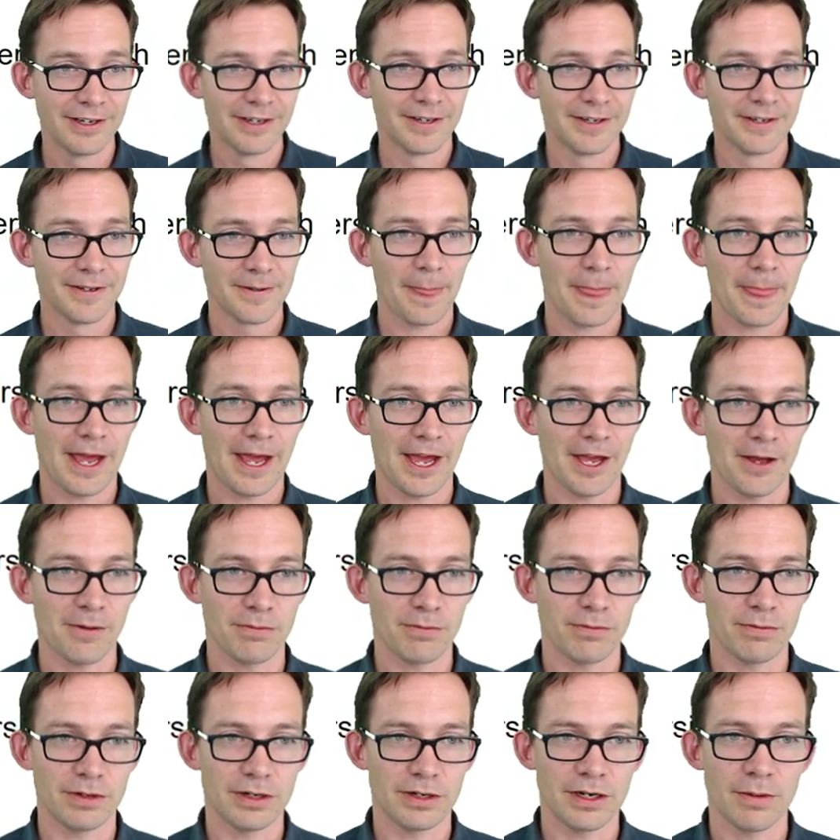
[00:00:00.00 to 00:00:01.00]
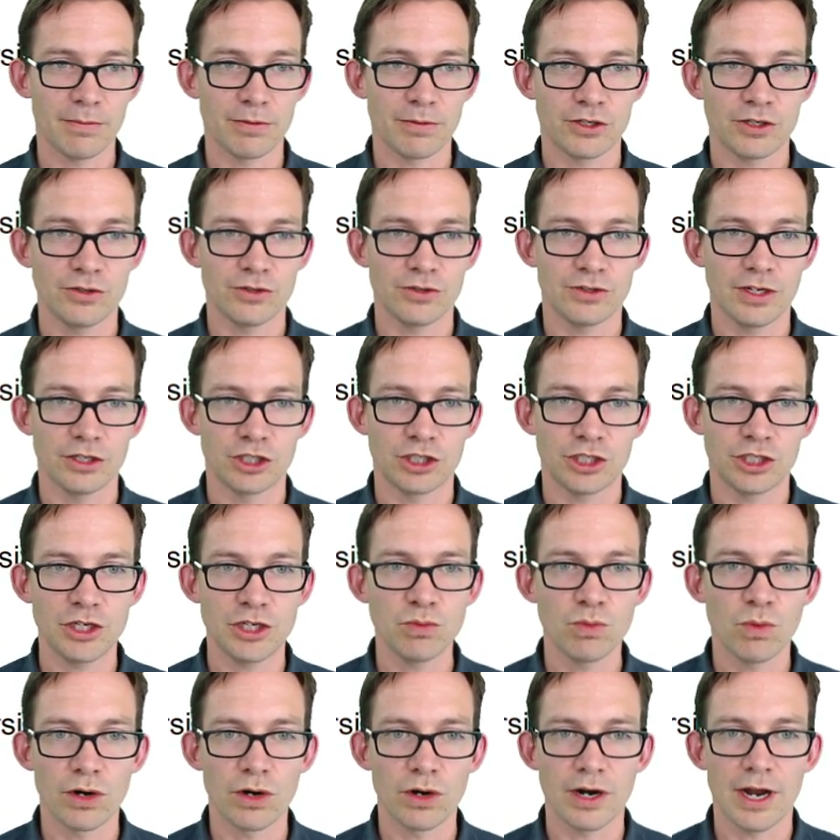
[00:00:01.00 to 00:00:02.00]
Number two says, she
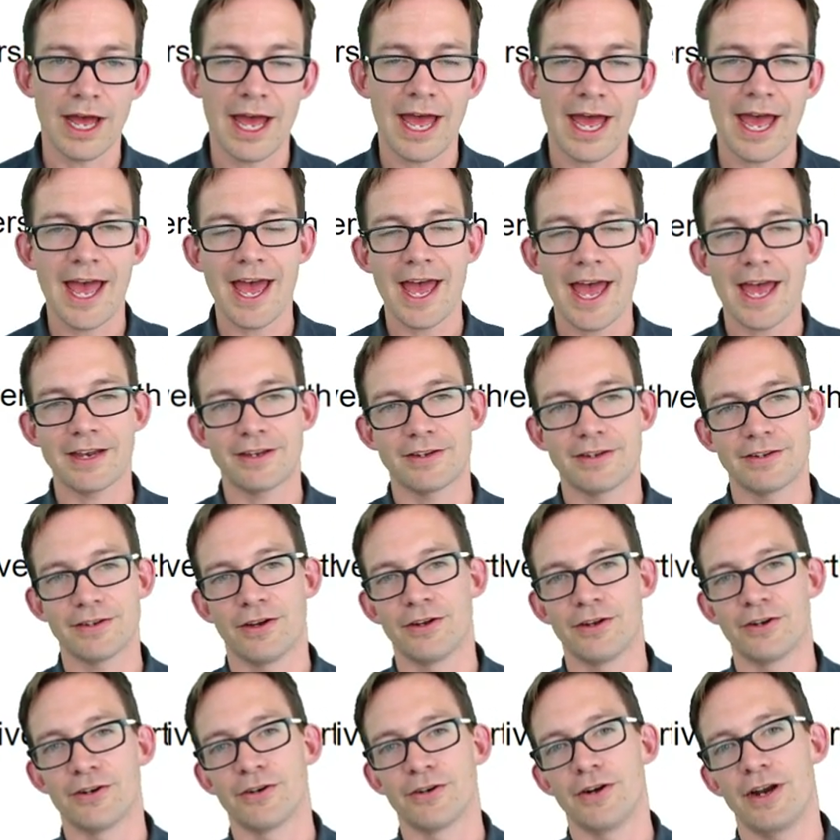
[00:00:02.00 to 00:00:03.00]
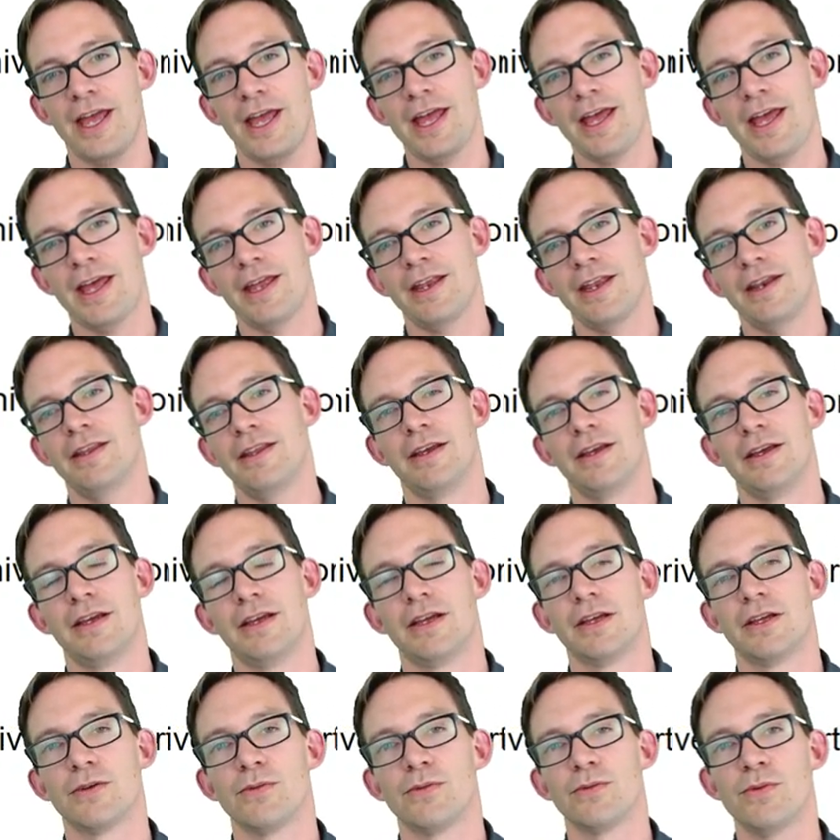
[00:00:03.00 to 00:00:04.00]
wore a hat on her head
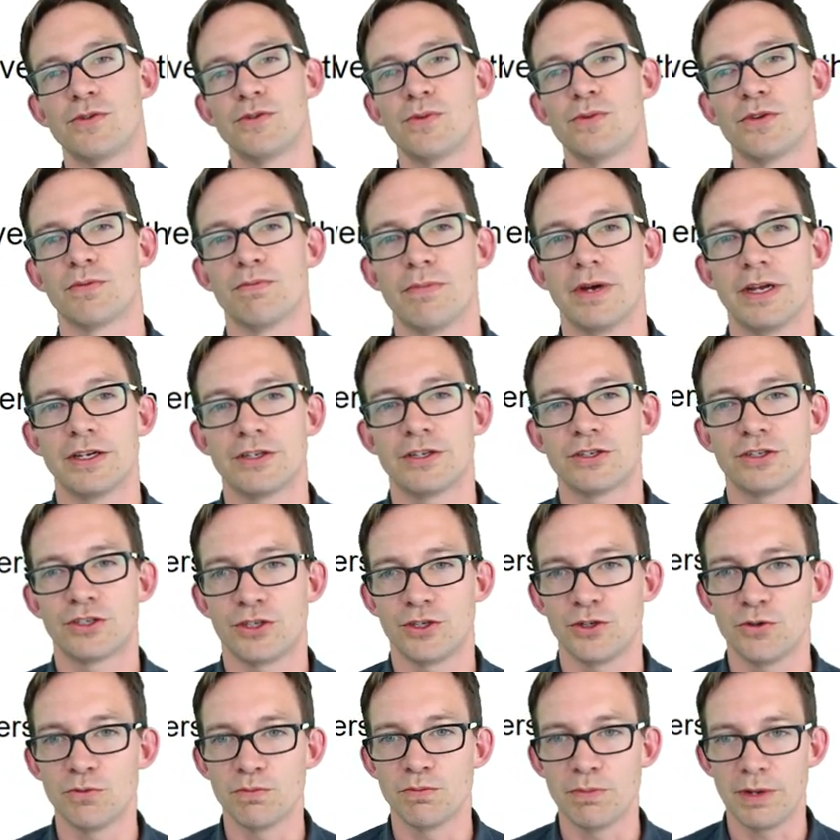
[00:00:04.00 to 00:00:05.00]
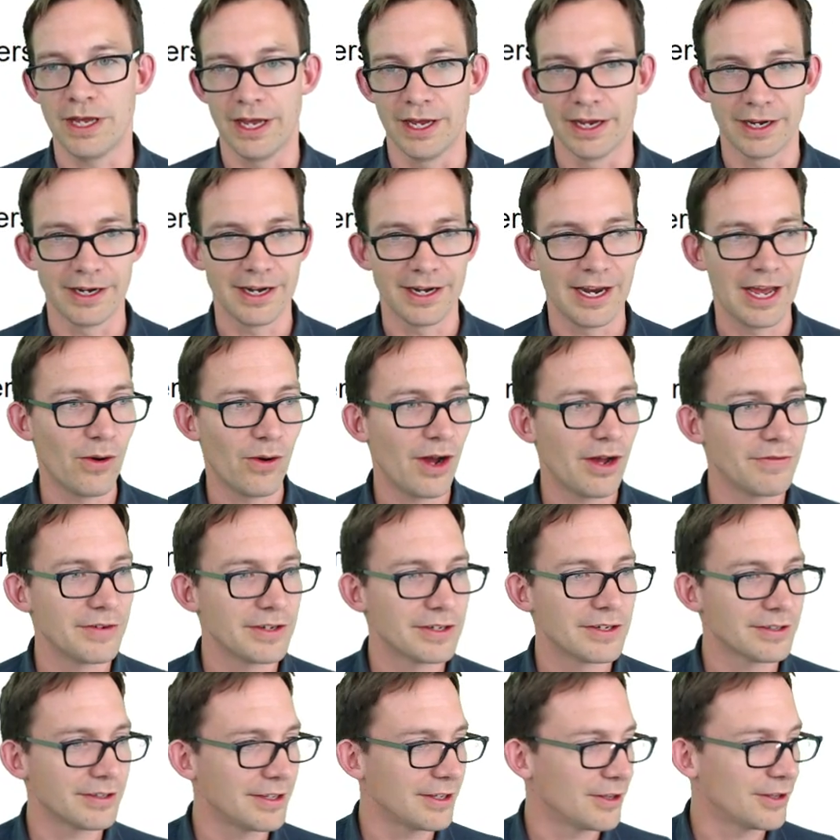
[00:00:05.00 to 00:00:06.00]
which was much too big. Now
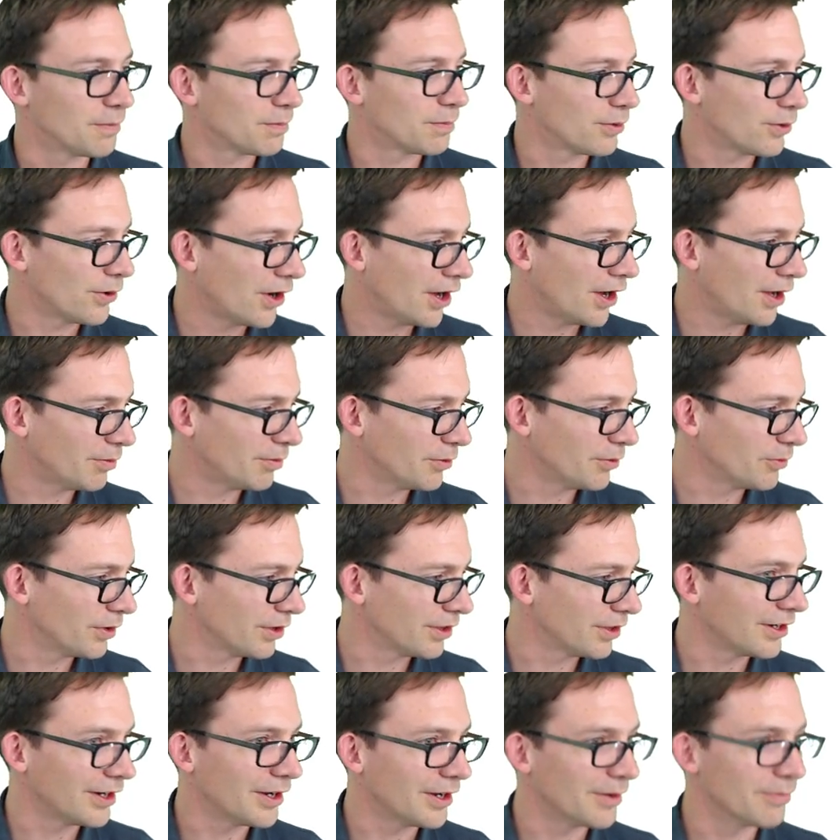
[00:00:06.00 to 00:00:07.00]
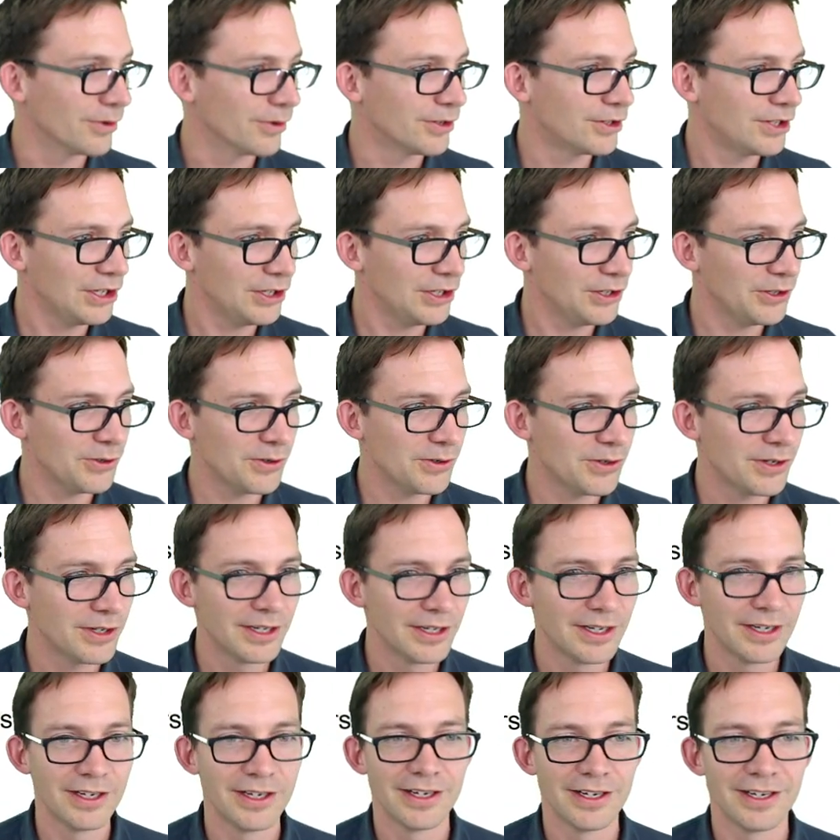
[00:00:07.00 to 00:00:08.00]
obviously the problem with number two
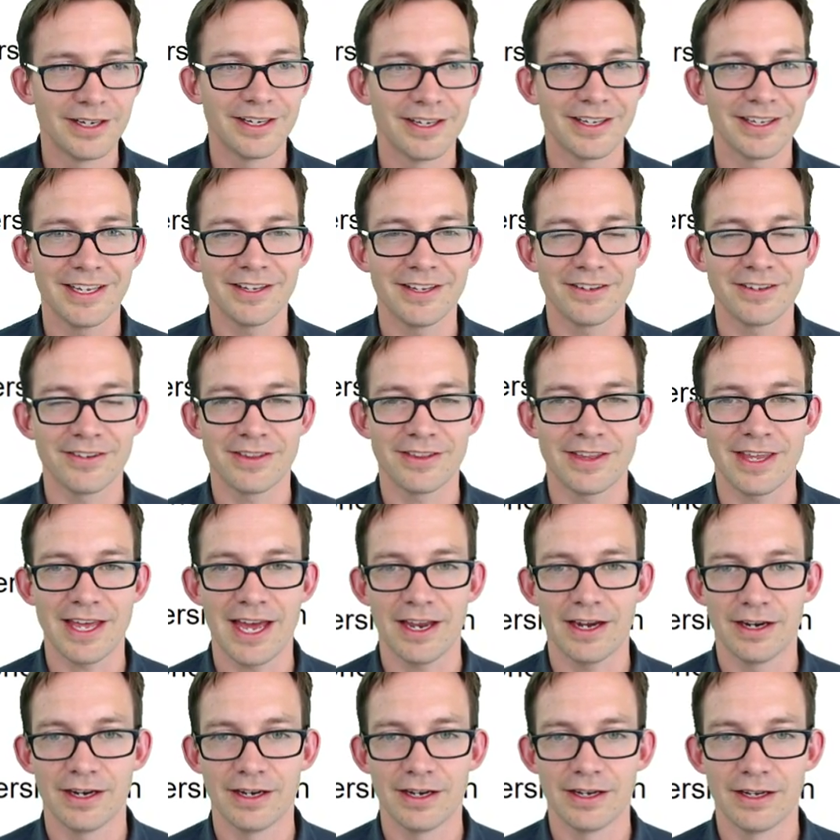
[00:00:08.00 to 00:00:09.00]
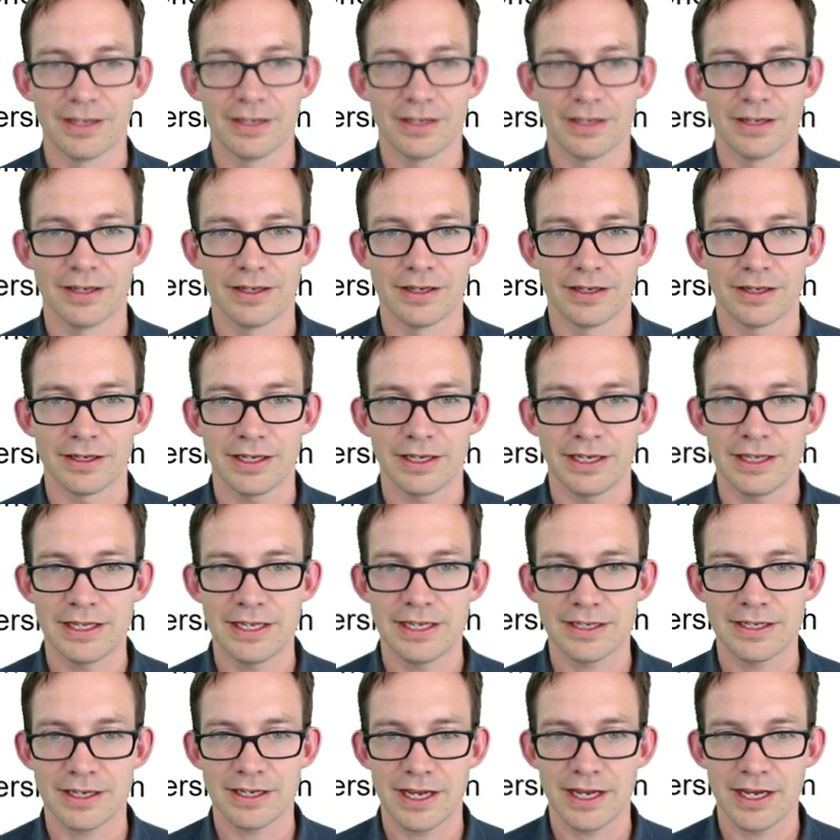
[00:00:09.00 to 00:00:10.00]
is that in this
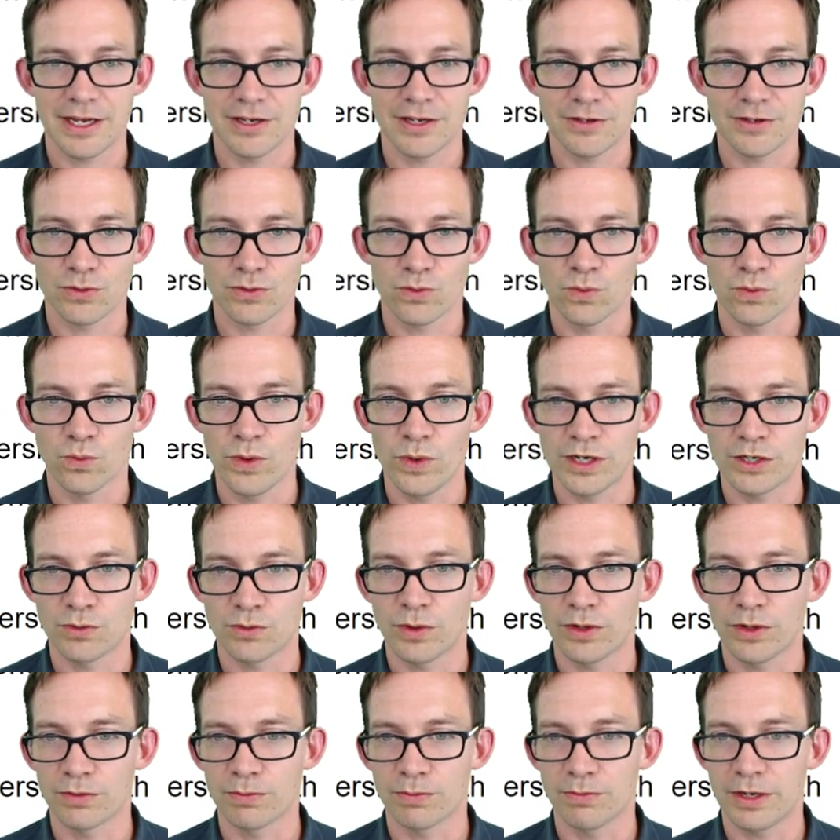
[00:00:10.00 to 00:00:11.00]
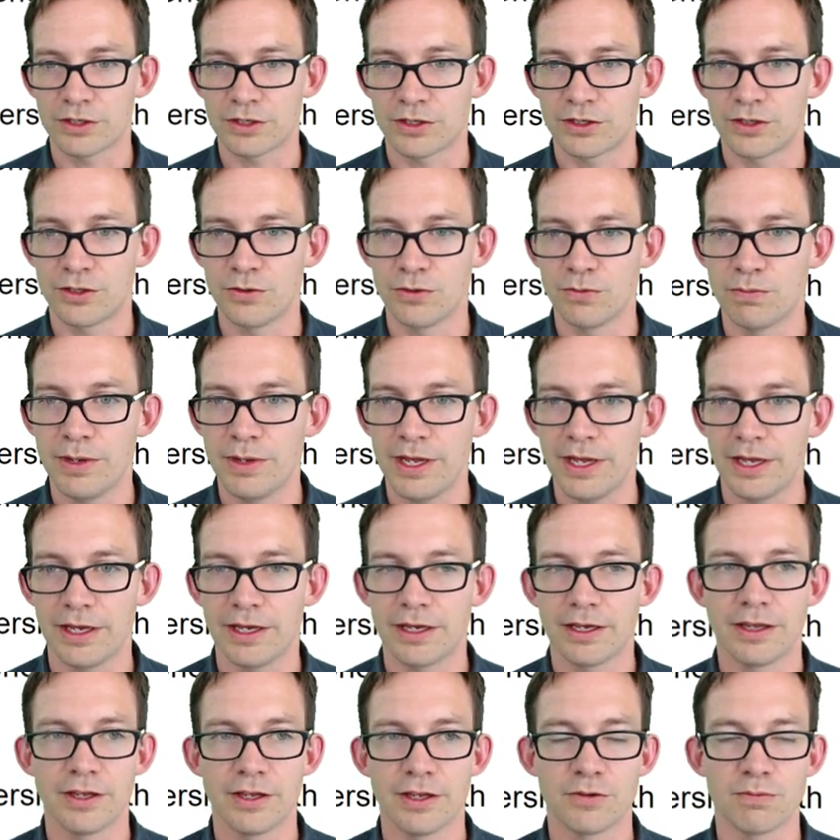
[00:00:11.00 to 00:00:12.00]
case, which was much too big,
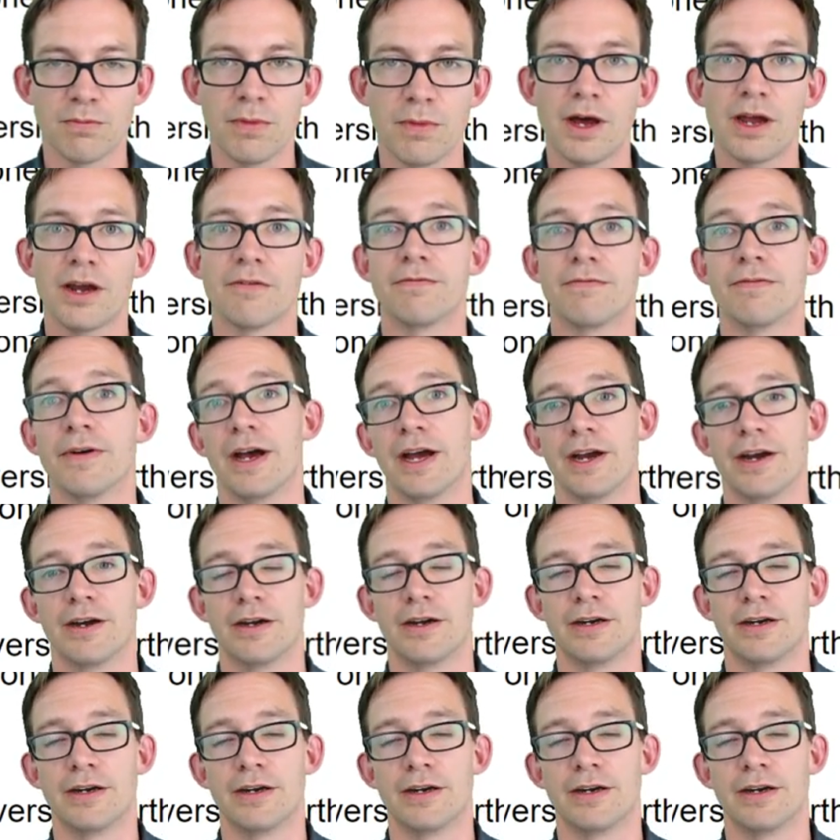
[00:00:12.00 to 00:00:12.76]
this modifier,